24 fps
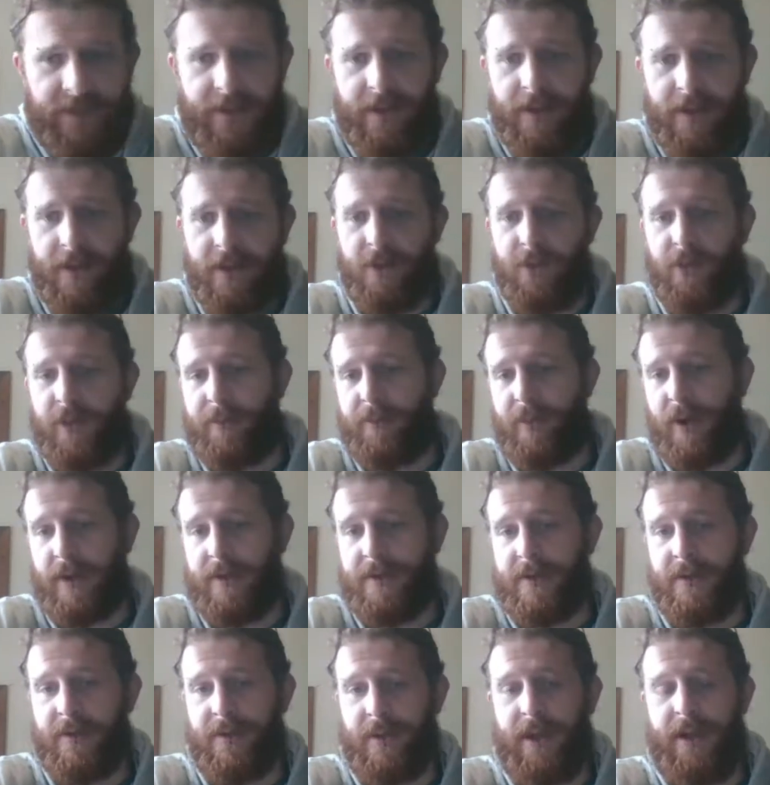here we
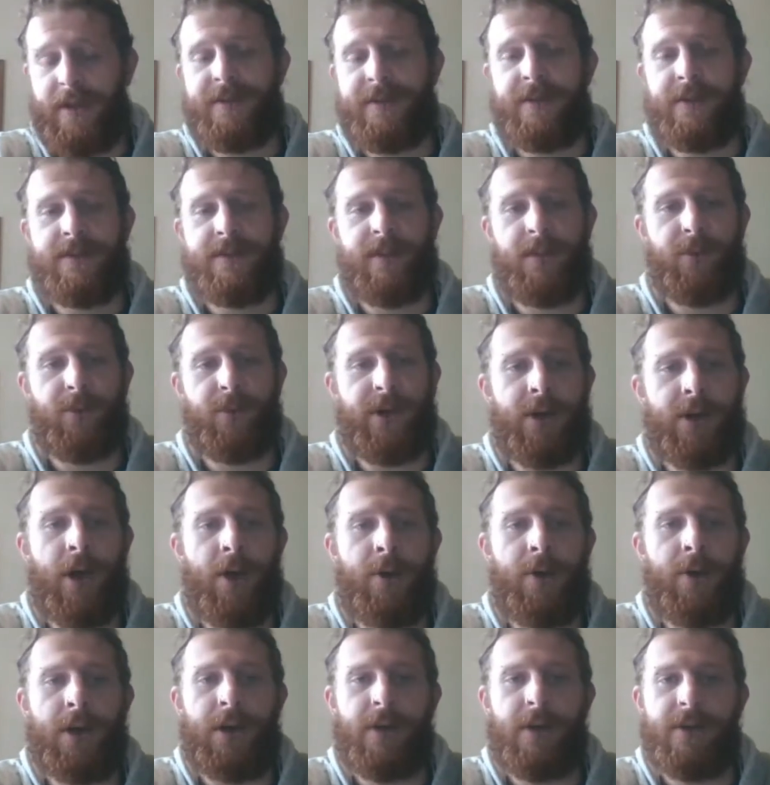break down the assets that we
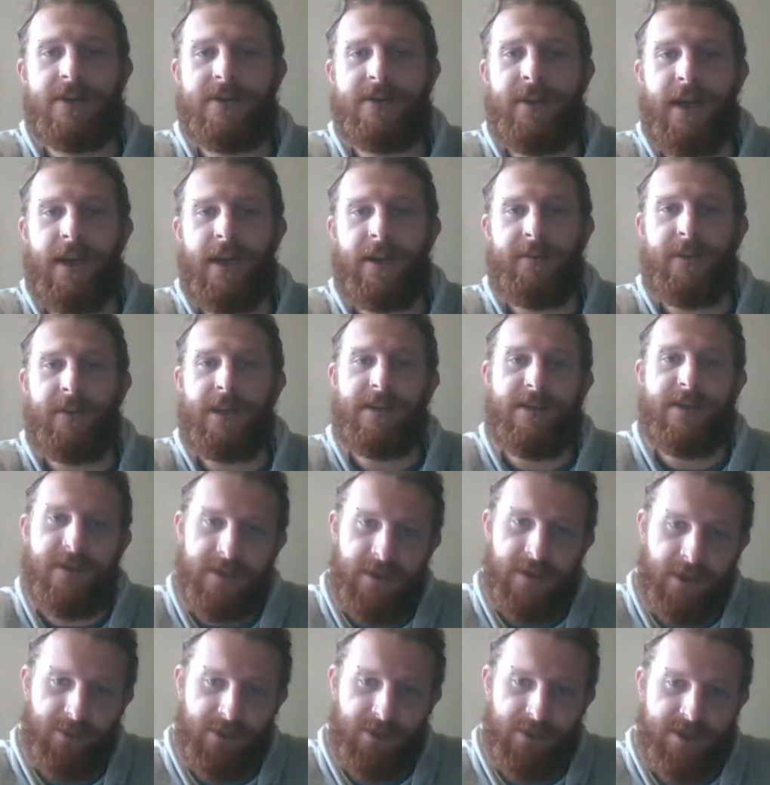know are going to be
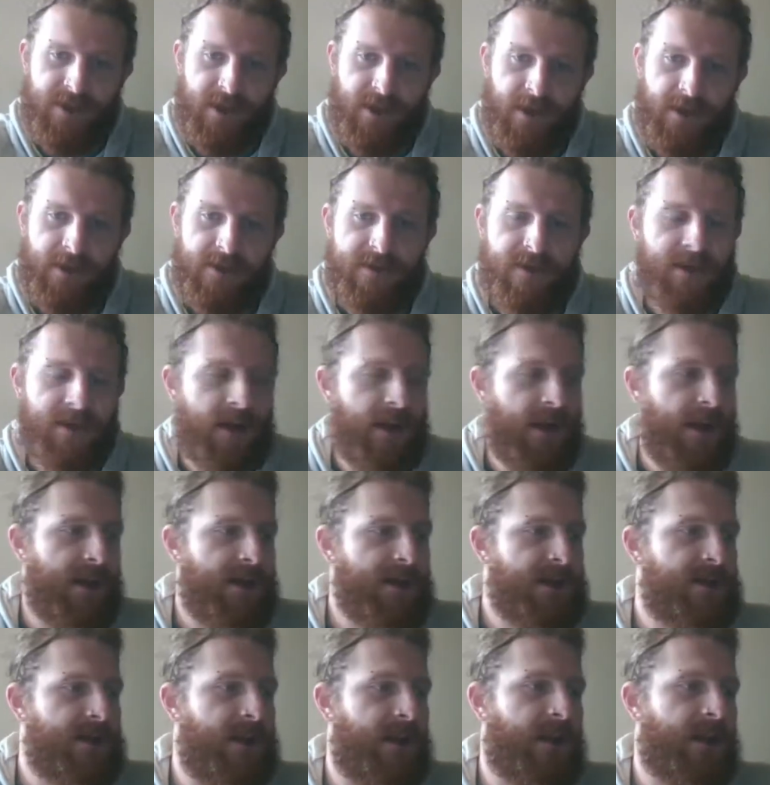animated and we start
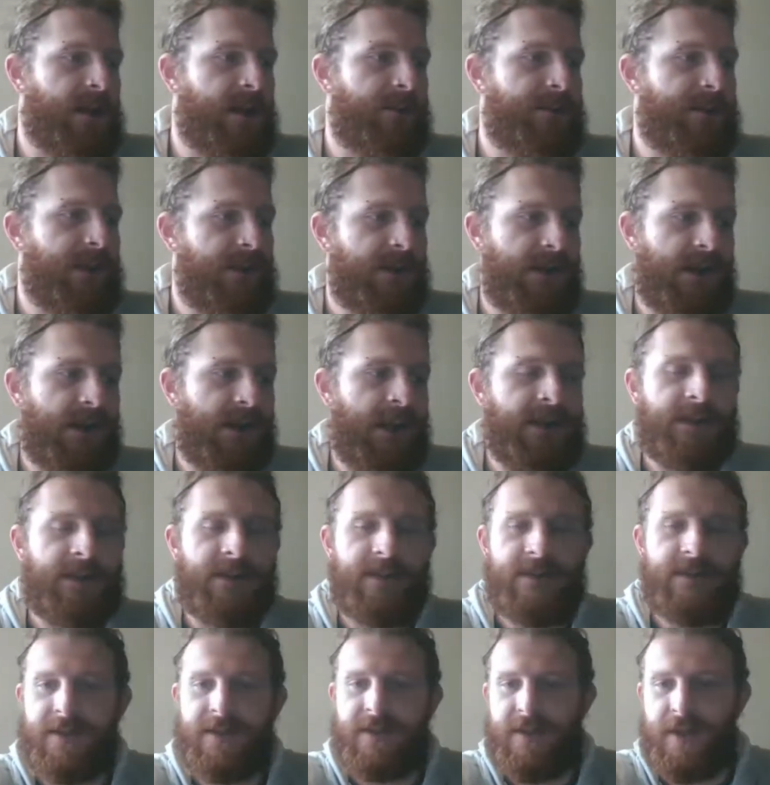setting up their
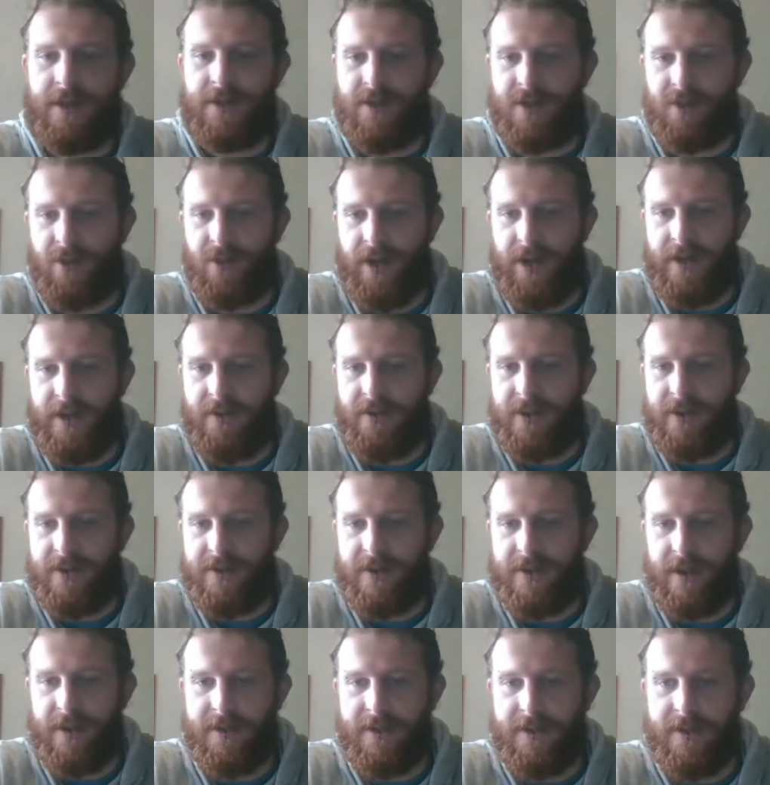layers in such a way
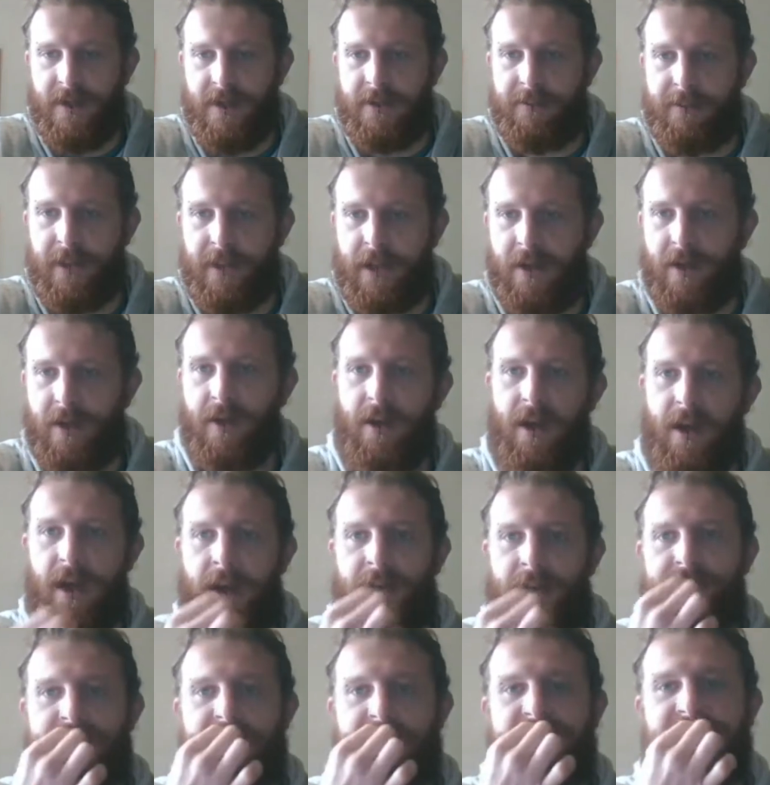that it's going to make our
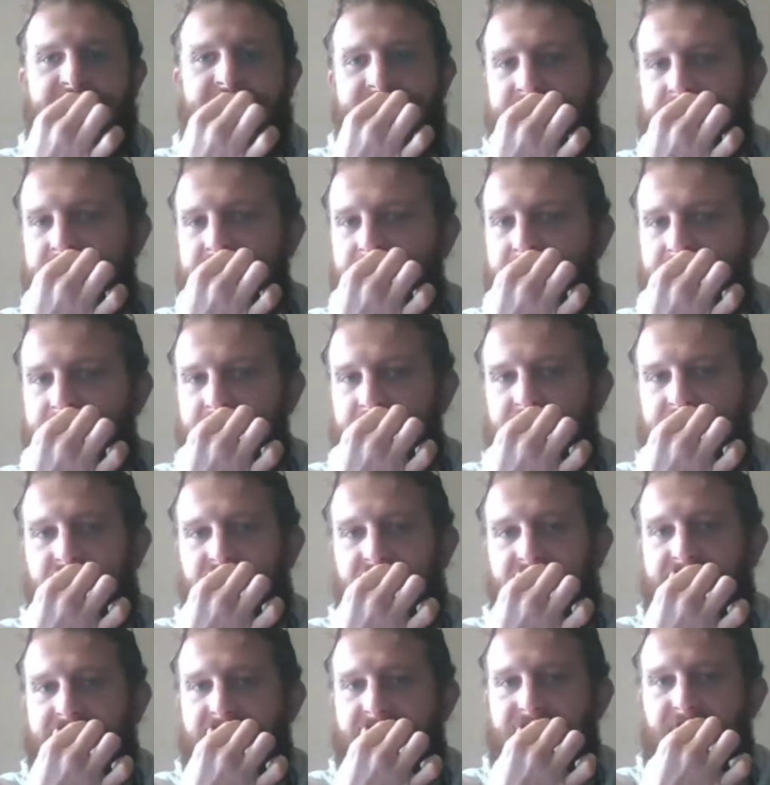lives easier in
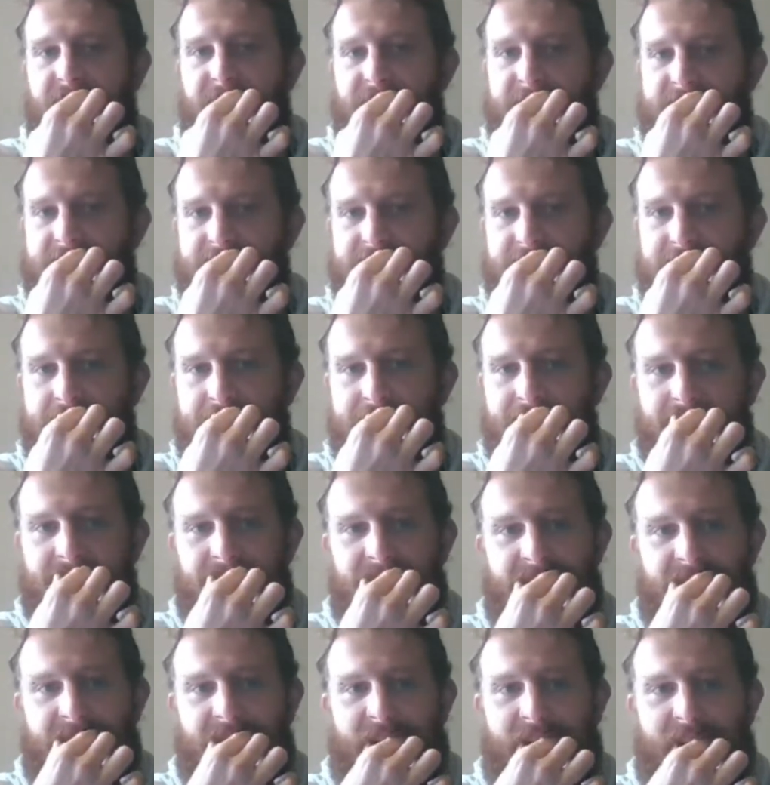After Effects.
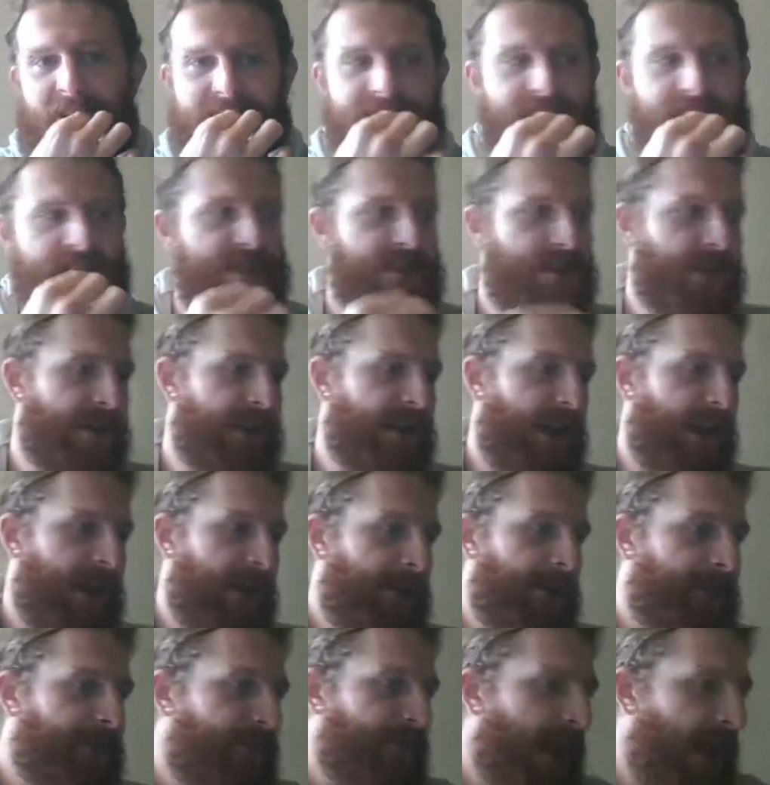All right, so
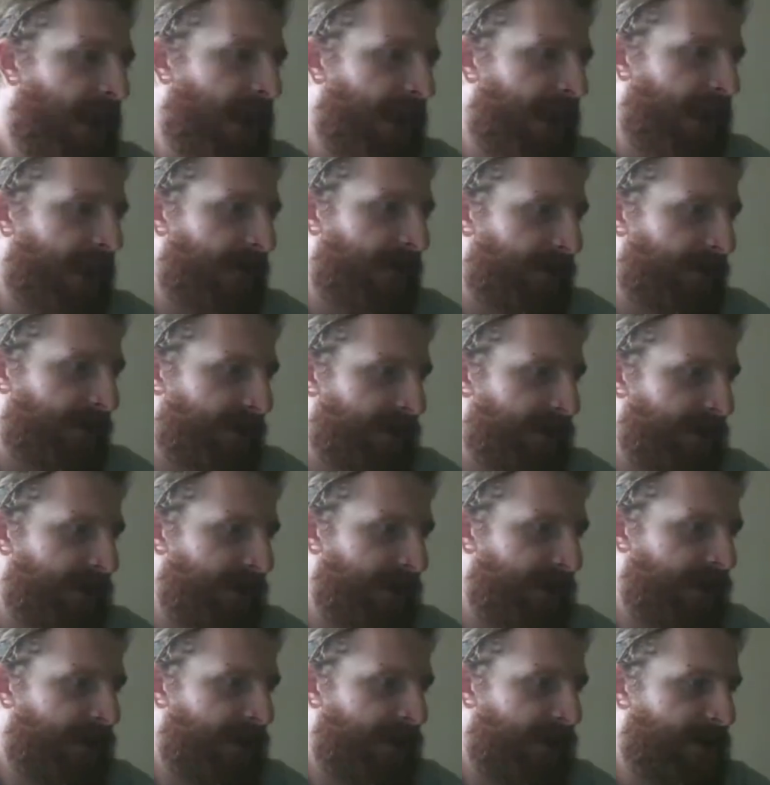again, you'll
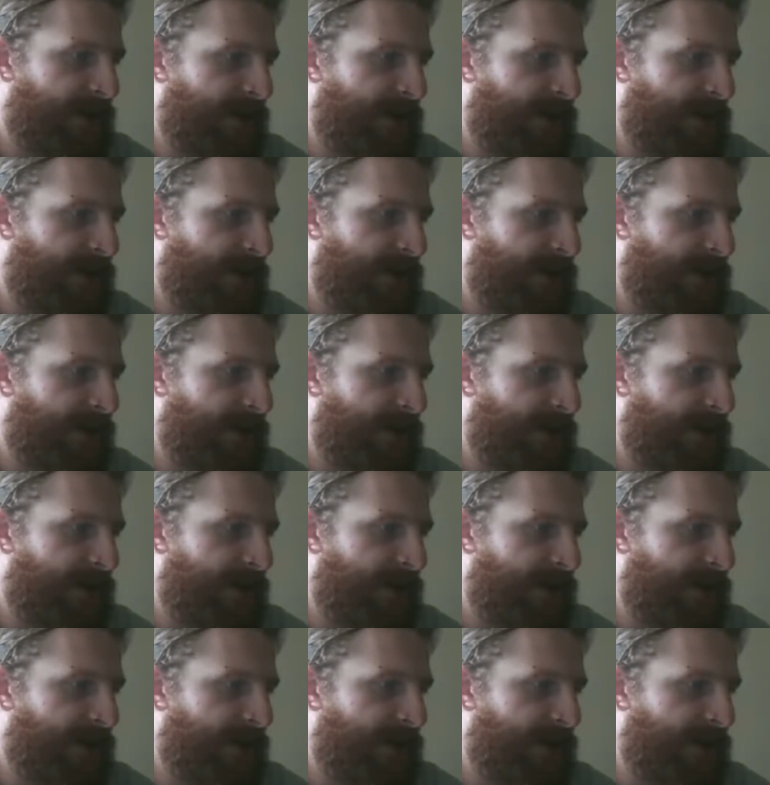see